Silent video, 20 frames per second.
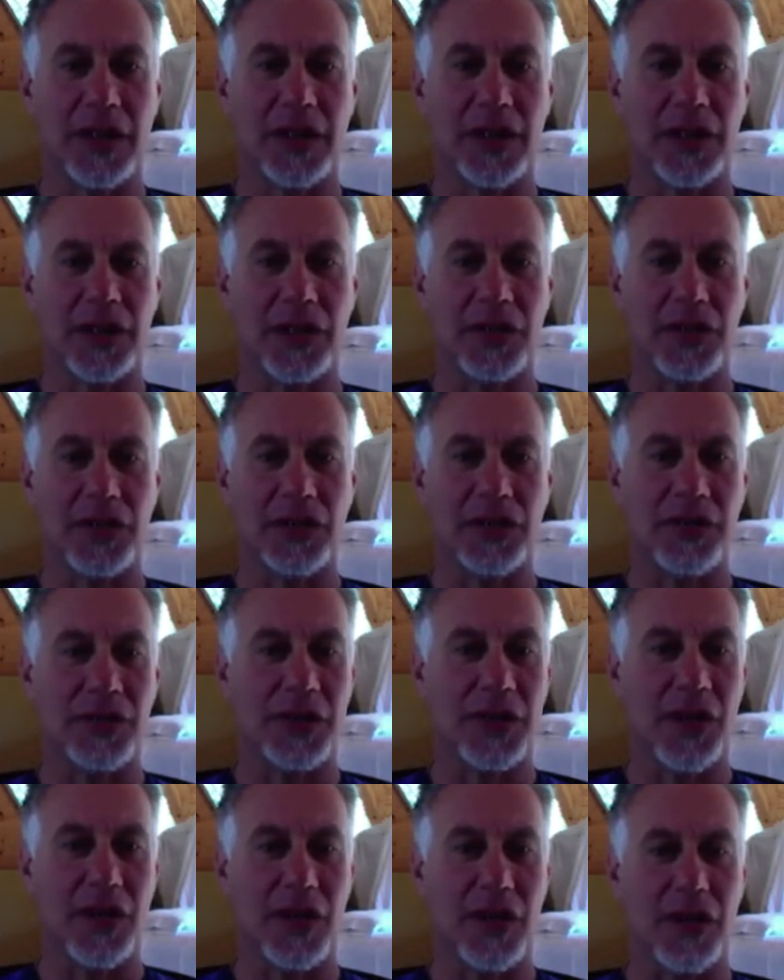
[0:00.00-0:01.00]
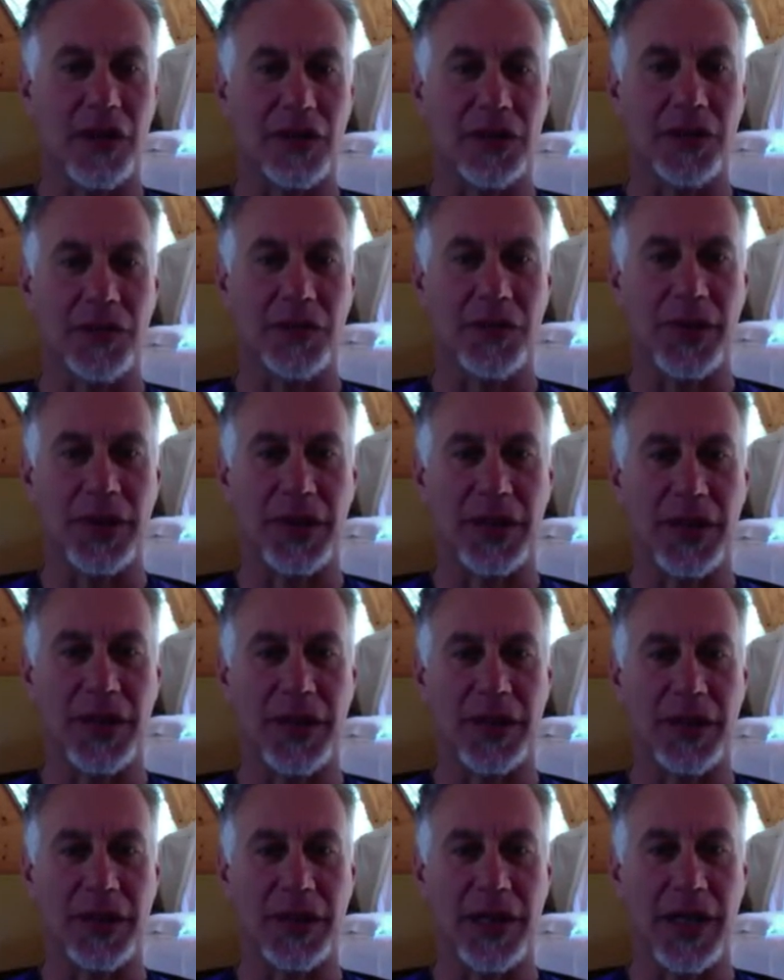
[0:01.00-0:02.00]
You're doing all your breathing
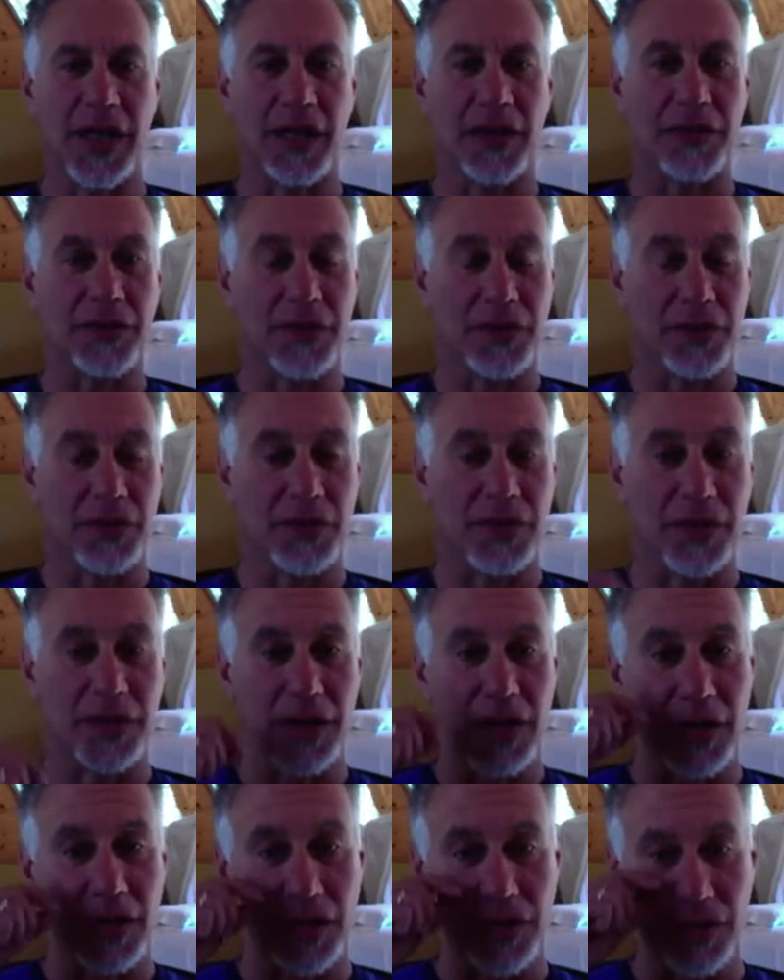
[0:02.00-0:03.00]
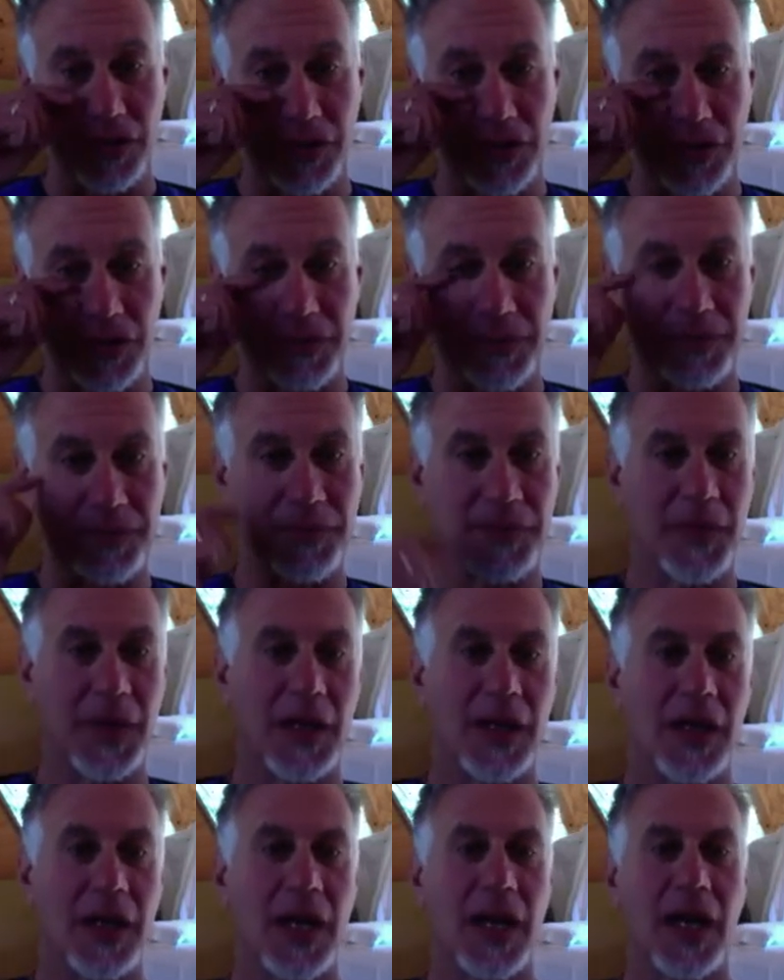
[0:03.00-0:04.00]
in and out through the nose,
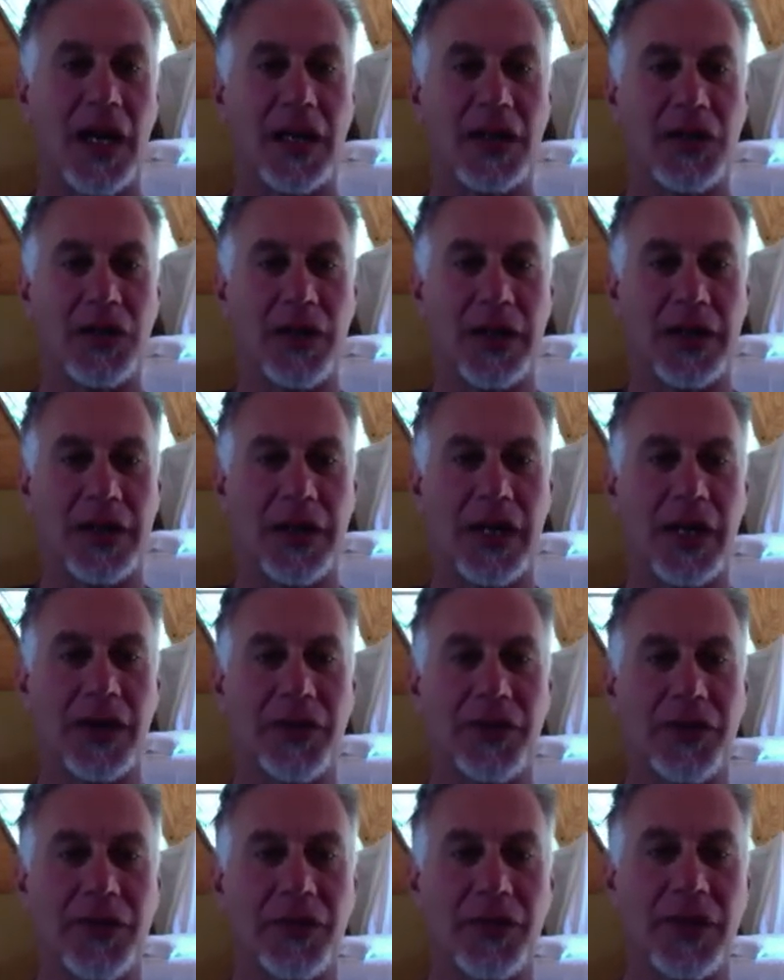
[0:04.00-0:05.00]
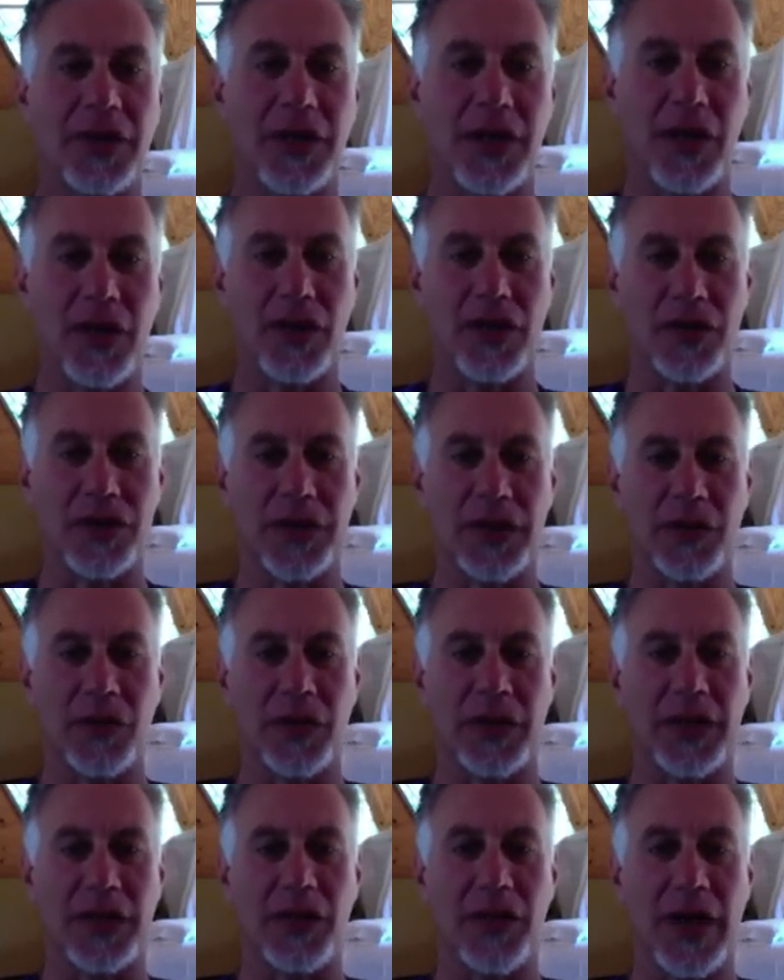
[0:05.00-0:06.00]
and you inhale through the nose, and
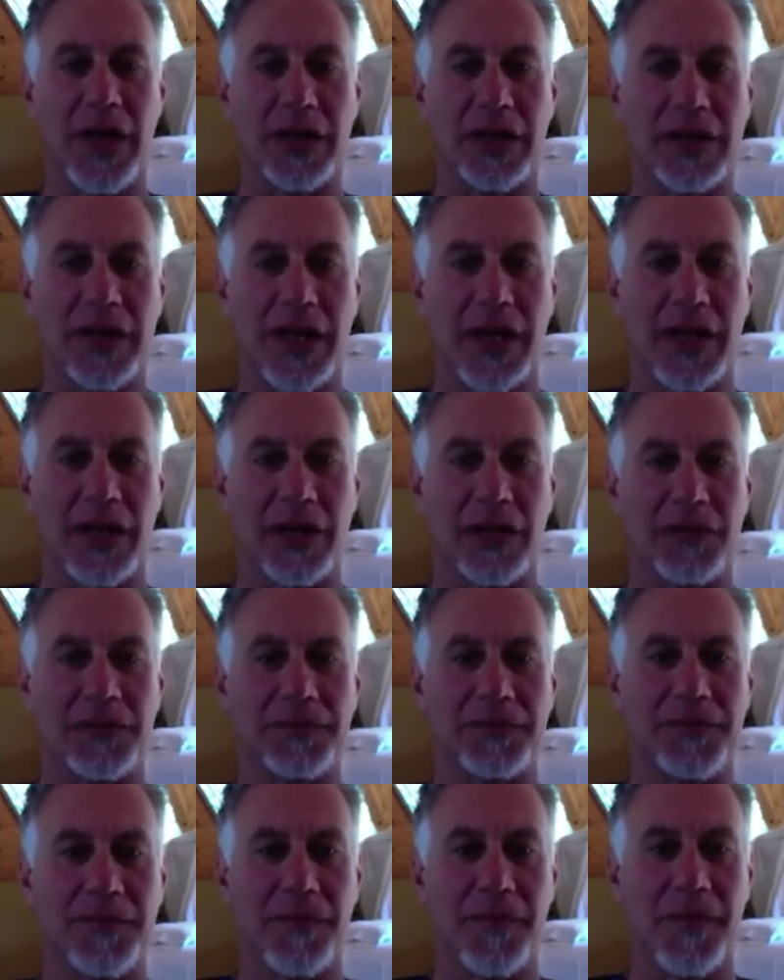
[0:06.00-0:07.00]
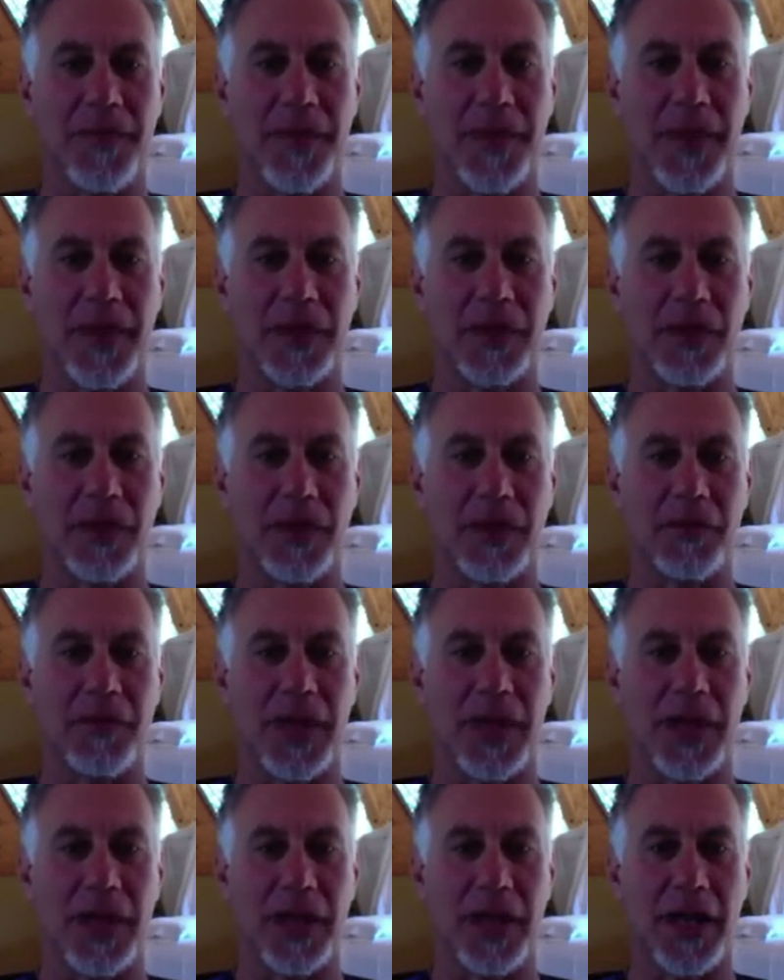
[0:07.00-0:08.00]
when you exhale, you're going to
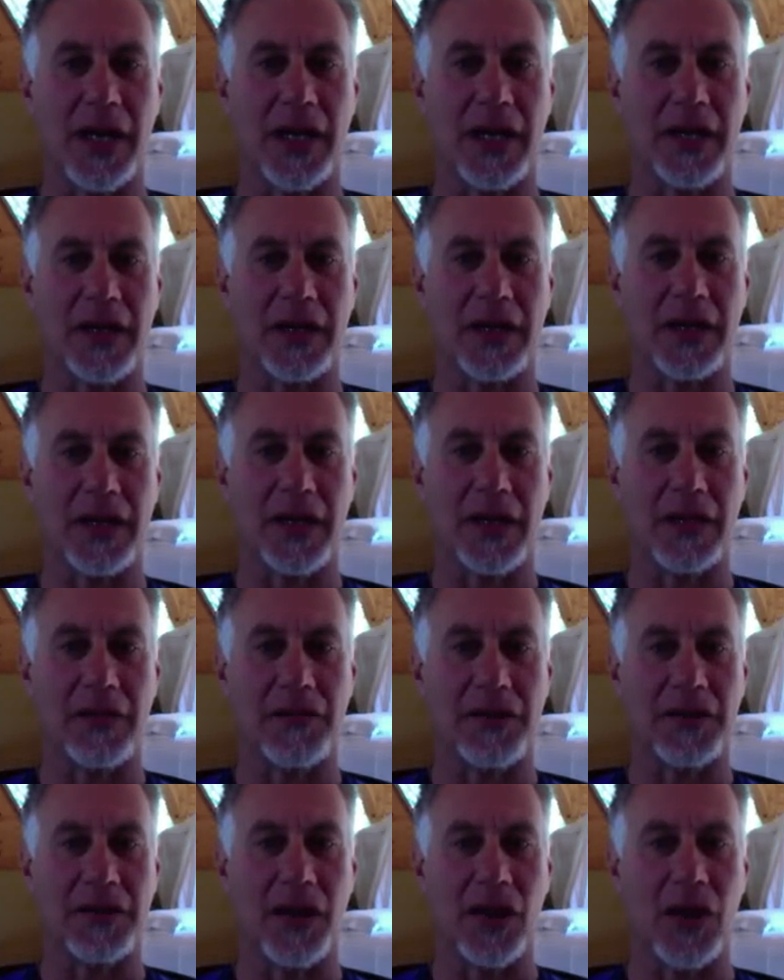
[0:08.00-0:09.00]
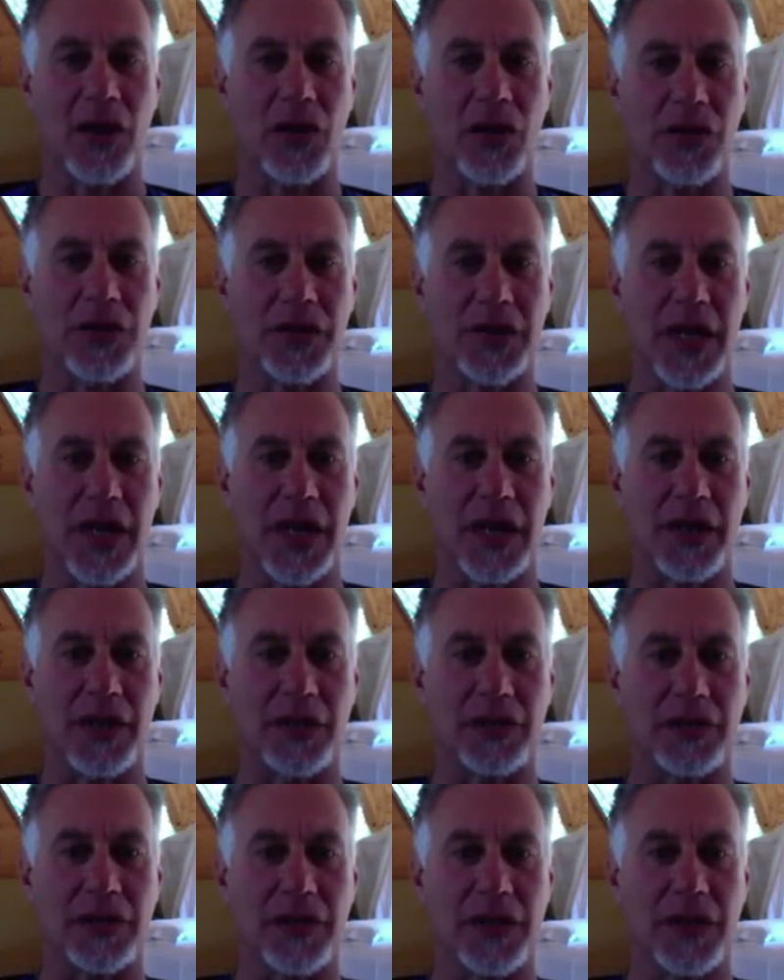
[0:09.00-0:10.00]
make a kind of an O
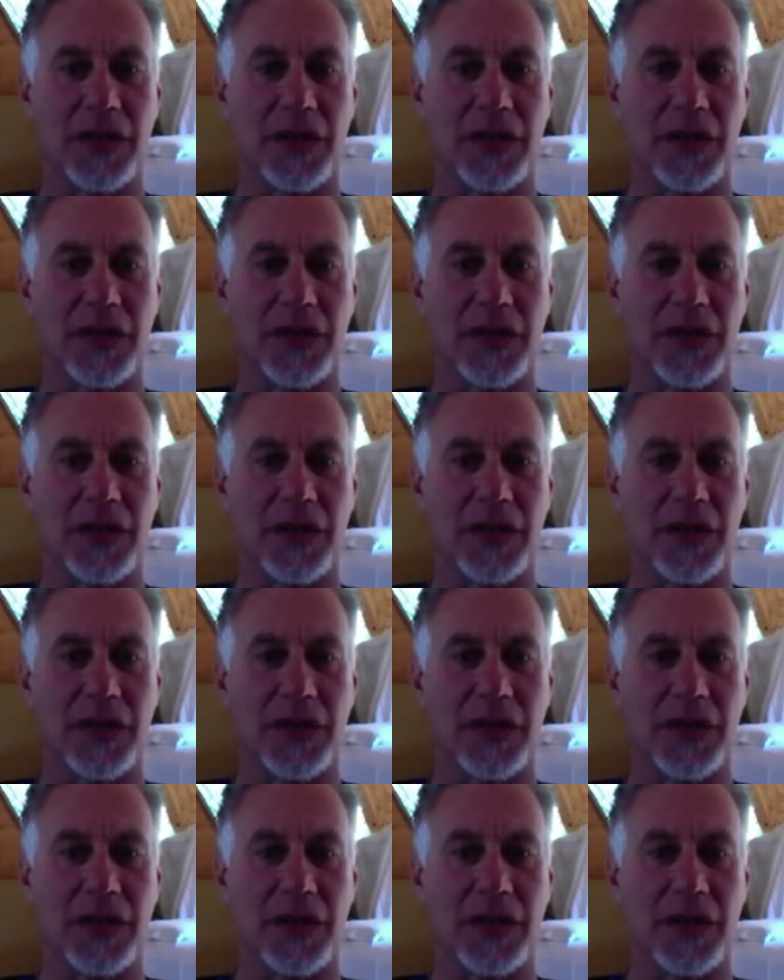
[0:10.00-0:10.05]
sound,